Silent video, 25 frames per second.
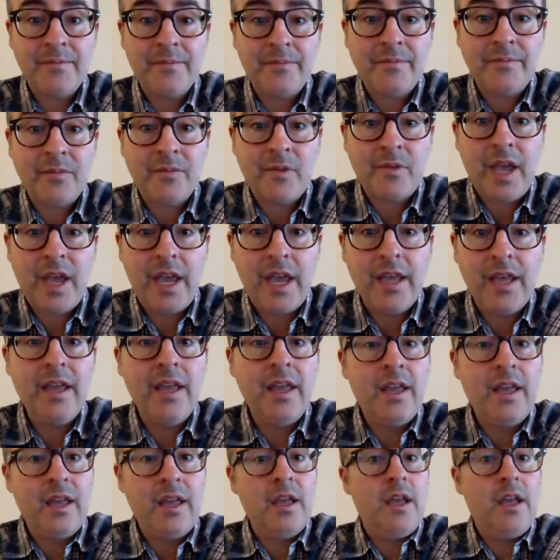Okay.
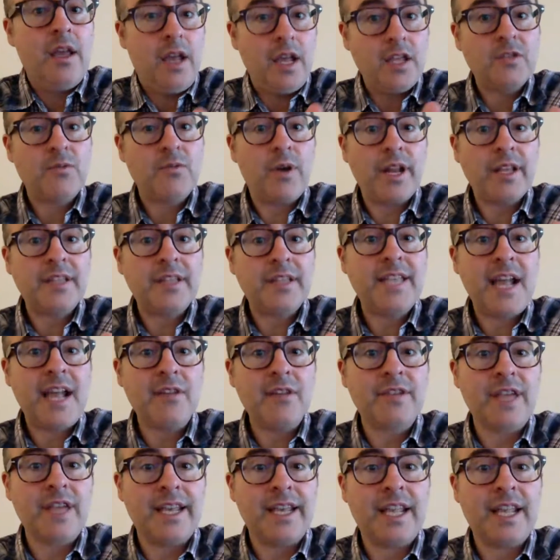It's what it sounds
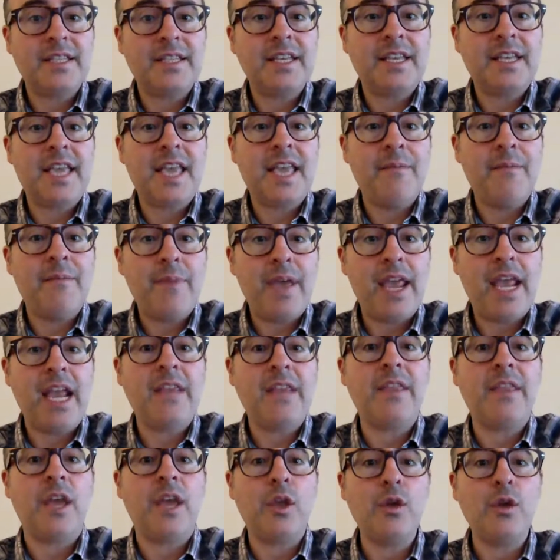like. It's a campaign
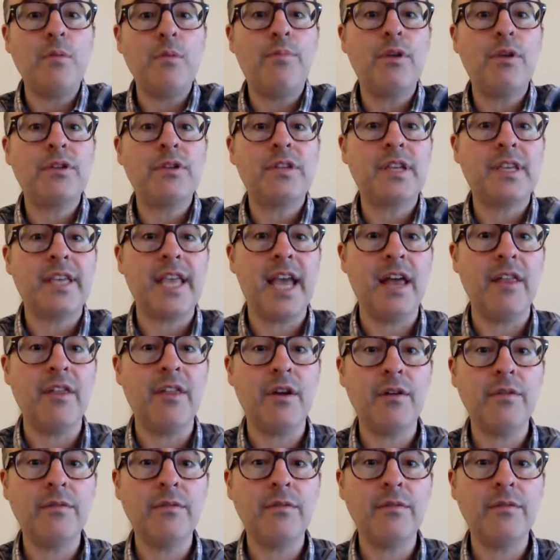that you put together